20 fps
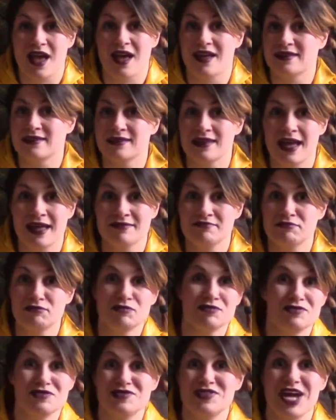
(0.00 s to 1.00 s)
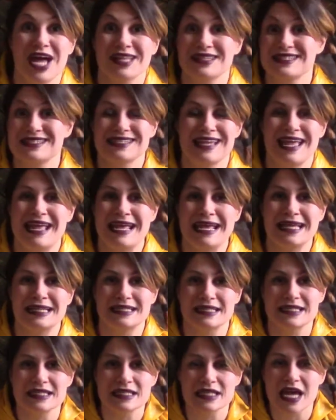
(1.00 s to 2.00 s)
and that's
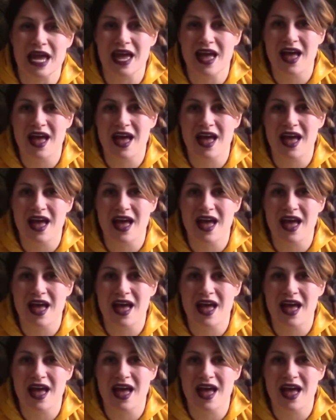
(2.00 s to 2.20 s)
it.